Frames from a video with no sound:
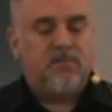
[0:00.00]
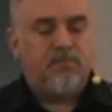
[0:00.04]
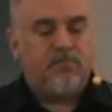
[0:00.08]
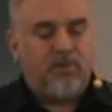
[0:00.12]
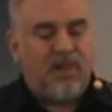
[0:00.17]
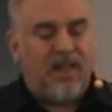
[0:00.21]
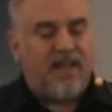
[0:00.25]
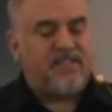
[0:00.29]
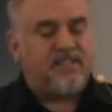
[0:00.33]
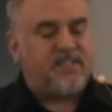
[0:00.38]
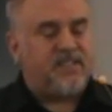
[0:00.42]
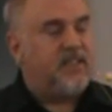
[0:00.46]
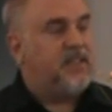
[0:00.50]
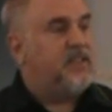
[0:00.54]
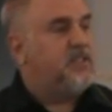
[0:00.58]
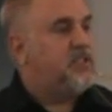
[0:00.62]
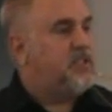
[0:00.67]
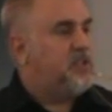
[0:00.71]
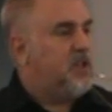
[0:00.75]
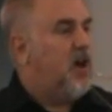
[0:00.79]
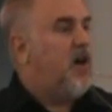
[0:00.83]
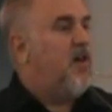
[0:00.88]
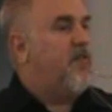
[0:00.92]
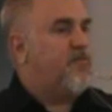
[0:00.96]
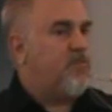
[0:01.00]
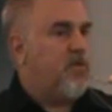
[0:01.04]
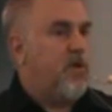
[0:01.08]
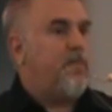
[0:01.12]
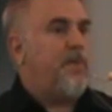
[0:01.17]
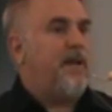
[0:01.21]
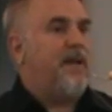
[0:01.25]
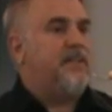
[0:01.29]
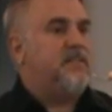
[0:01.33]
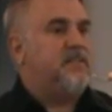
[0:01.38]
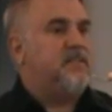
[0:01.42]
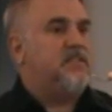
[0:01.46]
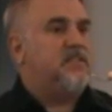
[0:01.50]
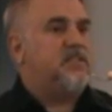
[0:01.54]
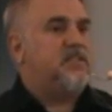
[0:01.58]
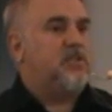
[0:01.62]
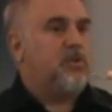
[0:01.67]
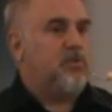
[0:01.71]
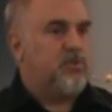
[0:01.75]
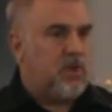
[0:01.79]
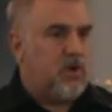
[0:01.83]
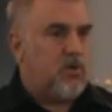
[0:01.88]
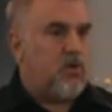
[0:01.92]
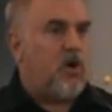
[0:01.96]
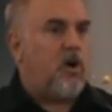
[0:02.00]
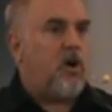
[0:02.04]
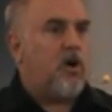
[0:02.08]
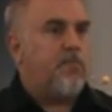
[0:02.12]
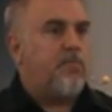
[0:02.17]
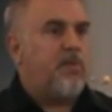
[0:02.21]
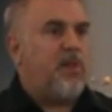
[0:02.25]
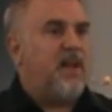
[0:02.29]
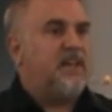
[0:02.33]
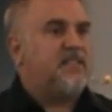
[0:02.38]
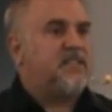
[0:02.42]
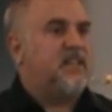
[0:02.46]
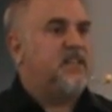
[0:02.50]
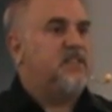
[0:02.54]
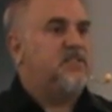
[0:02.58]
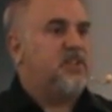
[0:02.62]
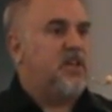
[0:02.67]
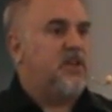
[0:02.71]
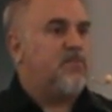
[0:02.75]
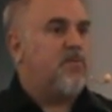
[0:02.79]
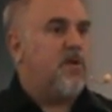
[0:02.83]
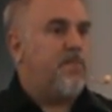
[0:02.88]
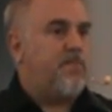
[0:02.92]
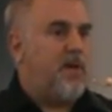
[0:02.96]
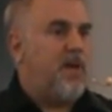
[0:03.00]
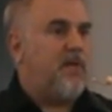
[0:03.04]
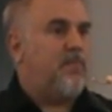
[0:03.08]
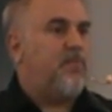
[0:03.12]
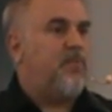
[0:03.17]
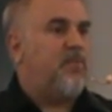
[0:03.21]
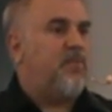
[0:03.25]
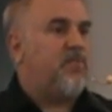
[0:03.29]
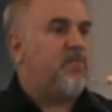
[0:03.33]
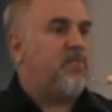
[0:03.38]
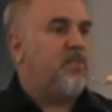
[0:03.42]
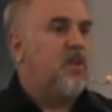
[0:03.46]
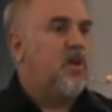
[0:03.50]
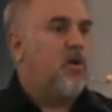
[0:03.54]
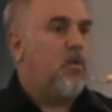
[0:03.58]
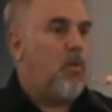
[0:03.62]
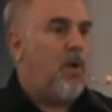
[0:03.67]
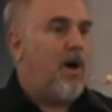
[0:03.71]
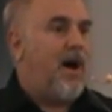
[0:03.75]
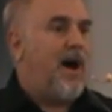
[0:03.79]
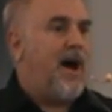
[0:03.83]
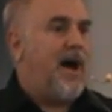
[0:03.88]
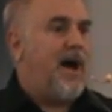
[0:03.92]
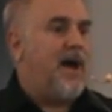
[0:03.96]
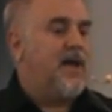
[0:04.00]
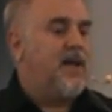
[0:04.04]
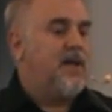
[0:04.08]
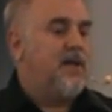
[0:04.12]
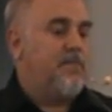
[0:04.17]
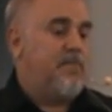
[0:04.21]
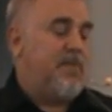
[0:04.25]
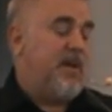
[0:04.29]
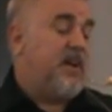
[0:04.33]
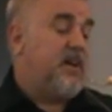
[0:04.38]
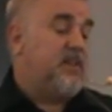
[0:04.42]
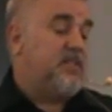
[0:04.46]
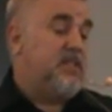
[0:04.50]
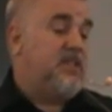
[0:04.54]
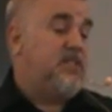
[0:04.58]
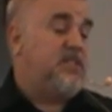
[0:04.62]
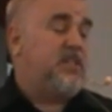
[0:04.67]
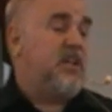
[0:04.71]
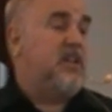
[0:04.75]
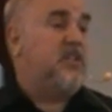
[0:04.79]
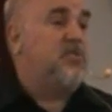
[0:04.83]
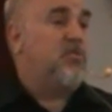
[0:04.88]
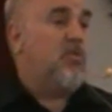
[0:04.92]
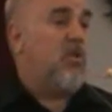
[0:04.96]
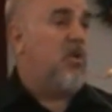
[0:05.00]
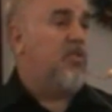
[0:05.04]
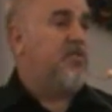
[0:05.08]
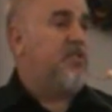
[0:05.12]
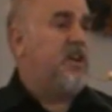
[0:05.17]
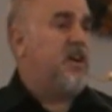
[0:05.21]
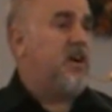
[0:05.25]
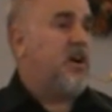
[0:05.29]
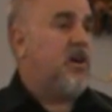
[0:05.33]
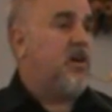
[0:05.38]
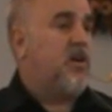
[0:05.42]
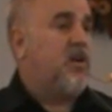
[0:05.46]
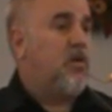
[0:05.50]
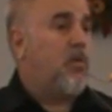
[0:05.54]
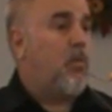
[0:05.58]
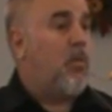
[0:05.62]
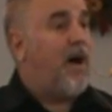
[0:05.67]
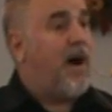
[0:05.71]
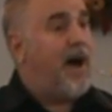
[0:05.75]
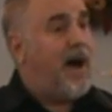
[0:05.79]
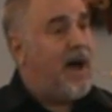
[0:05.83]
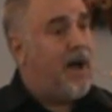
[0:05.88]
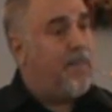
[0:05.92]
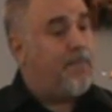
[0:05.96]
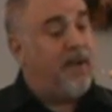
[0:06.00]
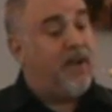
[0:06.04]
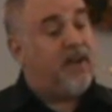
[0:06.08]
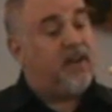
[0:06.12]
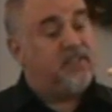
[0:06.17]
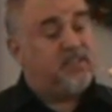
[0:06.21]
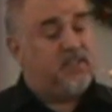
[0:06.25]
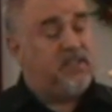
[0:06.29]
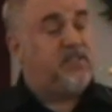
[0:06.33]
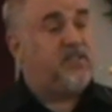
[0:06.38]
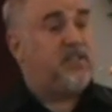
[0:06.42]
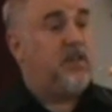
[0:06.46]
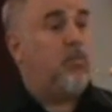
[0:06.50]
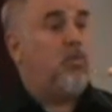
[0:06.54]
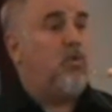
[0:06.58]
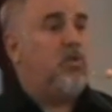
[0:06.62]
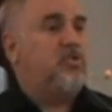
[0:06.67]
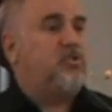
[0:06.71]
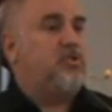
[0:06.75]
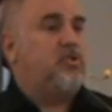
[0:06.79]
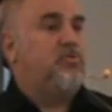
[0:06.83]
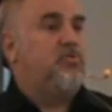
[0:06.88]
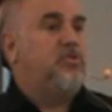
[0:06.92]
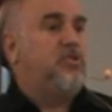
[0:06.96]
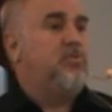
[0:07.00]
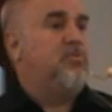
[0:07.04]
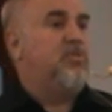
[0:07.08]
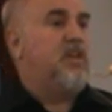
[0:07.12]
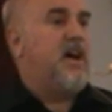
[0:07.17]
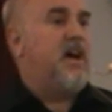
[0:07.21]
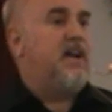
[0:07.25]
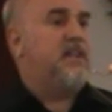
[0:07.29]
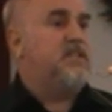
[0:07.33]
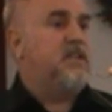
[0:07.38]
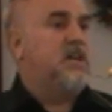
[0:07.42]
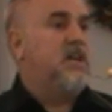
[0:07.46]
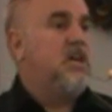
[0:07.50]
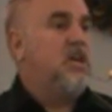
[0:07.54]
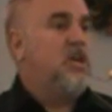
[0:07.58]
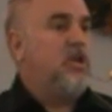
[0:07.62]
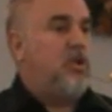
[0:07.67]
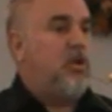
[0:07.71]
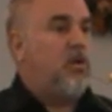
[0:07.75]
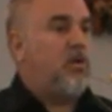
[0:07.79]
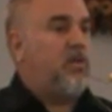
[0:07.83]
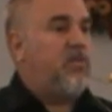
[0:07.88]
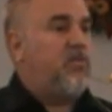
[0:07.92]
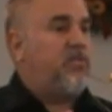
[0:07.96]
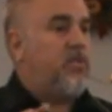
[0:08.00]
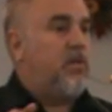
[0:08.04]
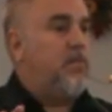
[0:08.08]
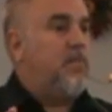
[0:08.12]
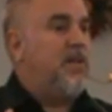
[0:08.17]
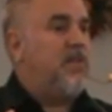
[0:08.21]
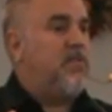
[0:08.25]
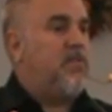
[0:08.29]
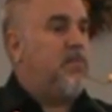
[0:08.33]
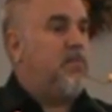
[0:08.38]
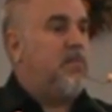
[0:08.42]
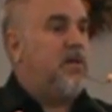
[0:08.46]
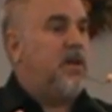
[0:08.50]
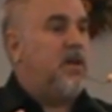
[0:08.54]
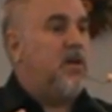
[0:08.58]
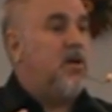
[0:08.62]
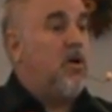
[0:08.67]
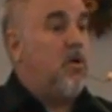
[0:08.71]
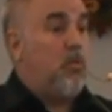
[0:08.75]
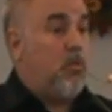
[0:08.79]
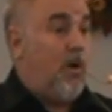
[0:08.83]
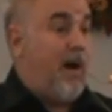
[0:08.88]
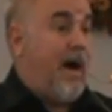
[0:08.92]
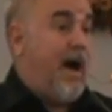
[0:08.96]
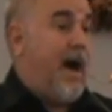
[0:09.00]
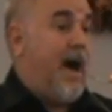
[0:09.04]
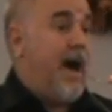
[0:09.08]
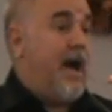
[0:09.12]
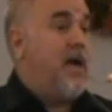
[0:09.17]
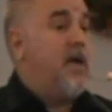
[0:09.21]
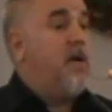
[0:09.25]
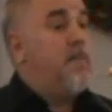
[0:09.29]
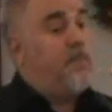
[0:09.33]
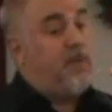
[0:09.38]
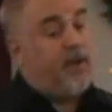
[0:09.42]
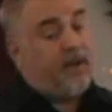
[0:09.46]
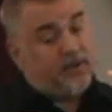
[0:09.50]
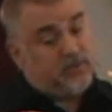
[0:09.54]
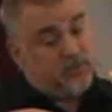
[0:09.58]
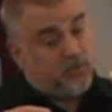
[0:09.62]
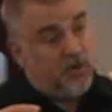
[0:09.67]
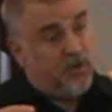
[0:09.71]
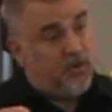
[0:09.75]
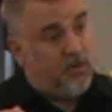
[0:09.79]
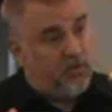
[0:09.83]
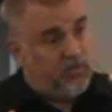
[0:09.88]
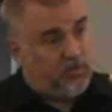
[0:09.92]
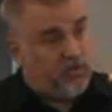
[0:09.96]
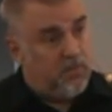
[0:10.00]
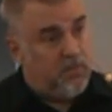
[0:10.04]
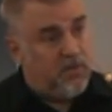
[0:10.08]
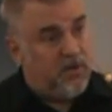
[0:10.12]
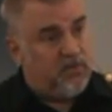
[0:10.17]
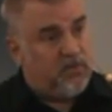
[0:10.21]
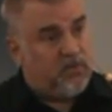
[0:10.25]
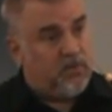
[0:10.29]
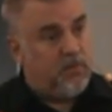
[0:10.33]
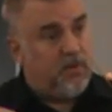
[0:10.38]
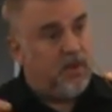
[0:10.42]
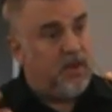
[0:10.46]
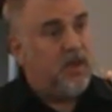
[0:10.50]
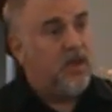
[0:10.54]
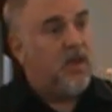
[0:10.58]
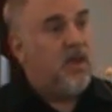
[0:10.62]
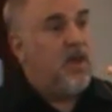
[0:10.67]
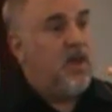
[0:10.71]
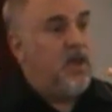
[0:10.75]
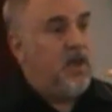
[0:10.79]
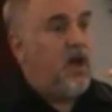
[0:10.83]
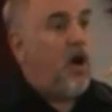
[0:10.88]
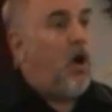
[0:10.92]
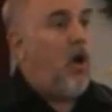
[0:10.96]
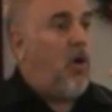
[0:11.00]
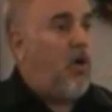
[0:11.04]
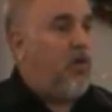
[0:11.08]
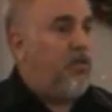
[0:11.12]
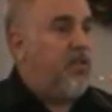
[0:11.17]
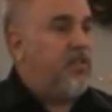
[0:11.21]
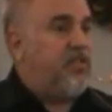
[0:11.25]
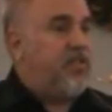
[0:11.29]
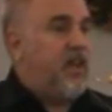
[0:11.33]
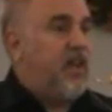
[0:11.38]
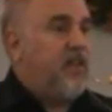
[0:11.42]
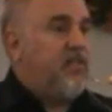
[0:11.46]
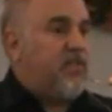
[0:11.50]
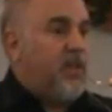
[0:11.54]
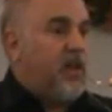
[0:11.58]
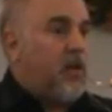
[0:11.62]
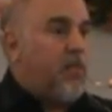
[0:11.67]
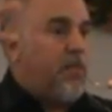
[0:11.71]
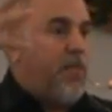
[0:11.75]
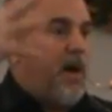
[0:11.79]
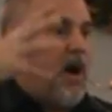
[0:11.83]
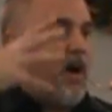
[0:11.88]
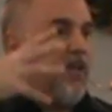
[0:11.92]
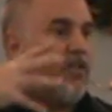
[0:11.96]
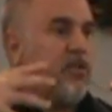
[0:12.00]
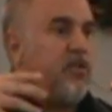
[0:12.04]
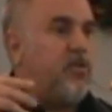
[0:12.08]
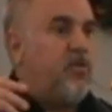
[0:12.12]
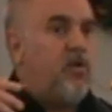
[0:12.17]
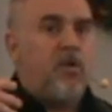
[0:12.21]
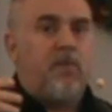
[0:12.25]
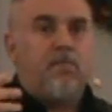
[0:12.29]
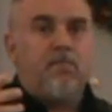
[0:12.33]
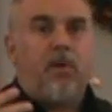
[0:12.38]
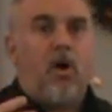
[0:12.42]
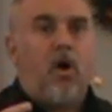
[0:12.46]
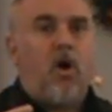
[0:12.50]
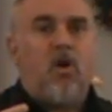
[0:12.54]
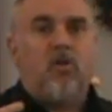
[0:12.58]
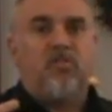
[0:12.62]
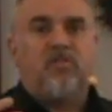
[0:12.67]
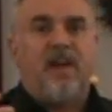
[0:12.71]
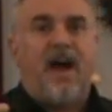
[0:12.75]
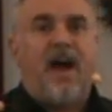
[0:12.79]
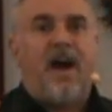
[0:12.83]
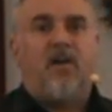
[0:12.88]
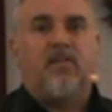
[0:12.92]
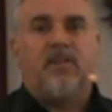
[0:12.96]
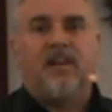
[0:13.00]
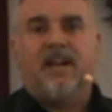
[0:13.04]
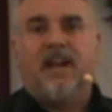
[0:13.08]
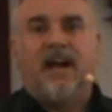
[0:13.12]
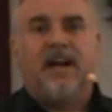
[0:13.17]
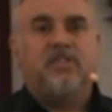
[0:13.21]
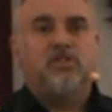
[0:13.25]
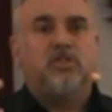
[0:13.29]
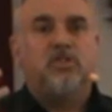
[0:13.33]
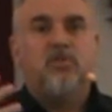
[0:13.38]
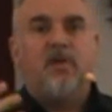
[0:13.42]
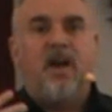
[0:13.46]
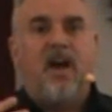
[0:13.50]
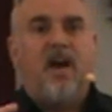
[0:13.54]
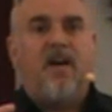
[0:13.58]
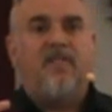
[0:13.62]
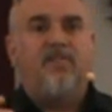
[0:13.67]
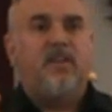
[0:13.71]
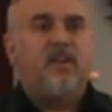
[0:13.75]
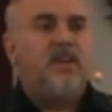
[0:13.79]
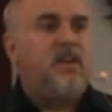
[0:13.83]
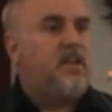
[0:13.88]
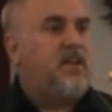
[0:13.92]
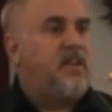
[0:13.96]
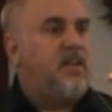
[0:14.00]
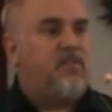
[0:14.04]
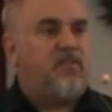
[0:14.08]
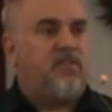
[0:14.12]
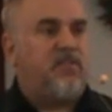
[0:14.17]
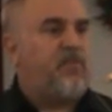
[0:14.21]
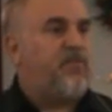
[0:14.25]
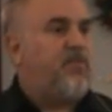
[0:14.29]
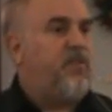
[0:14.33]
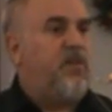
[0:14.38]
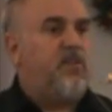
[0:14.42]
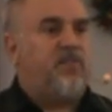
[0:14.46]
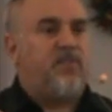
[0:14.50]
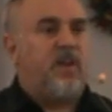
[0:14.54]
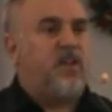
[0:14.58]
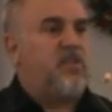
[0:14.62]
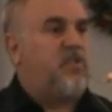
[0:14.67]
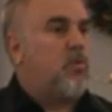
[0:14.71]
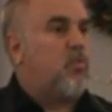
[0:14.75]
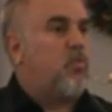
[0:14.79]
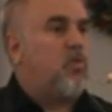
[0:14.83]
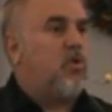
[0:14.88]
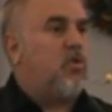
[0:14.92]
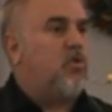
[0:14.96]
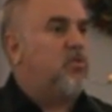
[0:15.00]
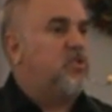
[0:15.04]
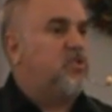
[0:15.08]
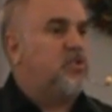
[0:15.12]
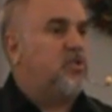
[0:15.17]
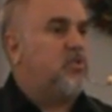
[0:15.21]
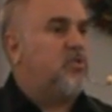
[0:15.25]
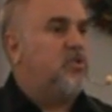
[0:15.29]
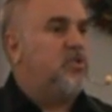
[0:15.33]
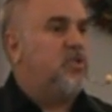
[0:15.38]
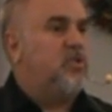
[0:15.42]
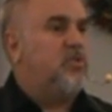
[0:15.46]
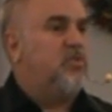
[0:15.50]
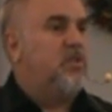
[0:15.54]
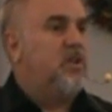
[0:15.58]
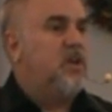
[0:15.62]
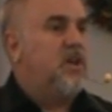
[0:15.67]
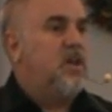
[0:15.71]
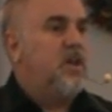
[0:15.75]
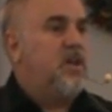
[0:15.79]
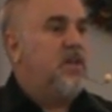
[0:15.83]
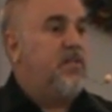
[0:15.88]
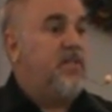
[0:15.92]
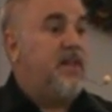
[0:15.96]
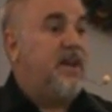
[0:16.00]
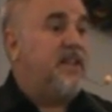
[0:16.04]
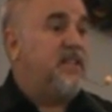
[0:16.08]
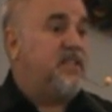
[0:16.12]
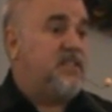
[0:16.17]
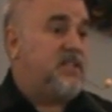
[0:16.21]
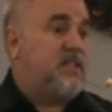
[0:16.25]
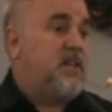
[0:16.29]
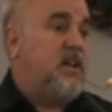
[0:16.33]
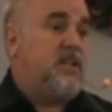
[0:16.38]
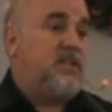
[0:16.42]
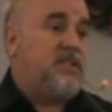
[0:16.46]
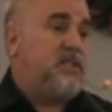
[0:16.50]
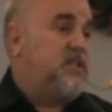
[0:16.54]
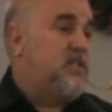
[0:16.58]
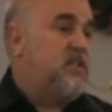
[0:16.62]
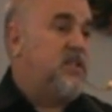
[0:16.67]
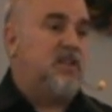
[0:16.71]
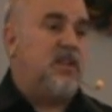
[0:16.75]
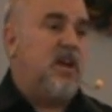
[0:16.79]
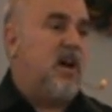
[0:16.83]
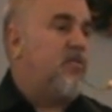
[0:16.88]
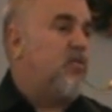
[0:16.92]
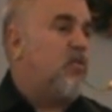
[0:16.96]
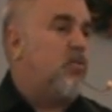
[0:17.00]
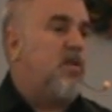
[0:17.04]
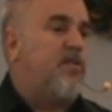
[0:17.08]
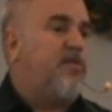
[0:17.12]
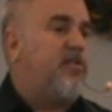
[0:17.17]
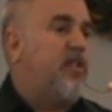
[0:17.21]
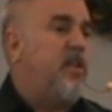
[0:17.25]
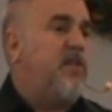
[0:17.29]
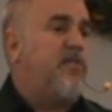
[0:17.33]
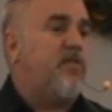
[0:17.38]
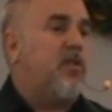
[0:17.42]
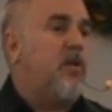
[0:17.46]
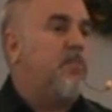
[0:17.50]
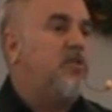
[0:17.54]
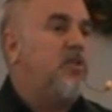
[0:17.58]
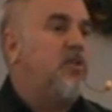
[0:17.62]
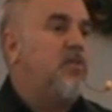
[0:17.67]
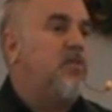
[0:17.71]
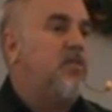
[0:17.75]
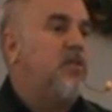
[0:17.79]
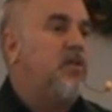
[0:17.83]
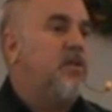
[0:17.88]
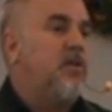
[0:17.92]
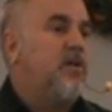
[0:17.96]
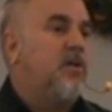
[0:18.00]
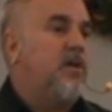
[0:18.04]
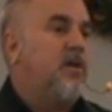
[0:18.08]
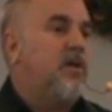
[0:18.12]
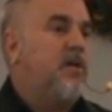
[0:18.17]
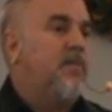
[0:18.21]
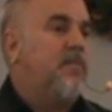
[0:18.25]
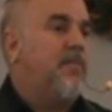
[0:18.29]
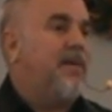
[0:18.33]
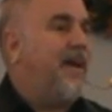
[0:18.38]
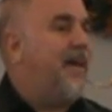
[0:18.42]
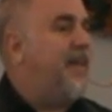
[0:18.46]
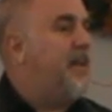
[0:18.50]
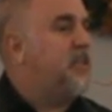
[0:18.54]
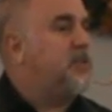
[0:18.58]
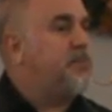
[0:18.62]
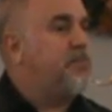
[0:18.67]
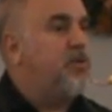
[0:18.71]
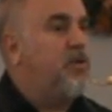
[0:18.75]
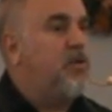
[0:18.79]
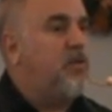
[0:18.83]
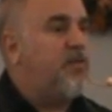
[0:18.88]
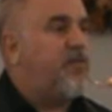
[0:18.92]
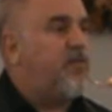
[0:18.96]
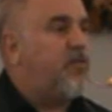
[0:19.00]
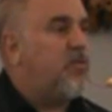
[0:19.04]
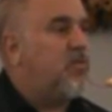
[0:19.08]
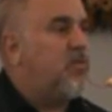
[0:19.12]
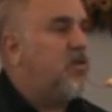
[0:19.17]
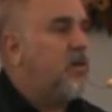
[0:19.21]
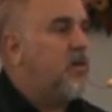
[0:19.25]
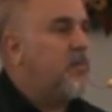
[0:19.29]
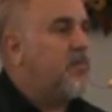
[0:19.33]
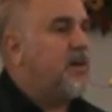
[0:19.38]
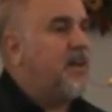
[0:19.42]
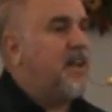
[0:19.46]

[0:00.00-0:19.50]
blessings of repentance. So there are blessings in repentance. Why? Because he said, draw near. Why? Because he said, once you do that, you can submit to me. Why? Because when you submit to me, all the things that are bothering you and bogged down and got you heavy and it just feels like the world is on you, then it says the devil will flee from you beautiful.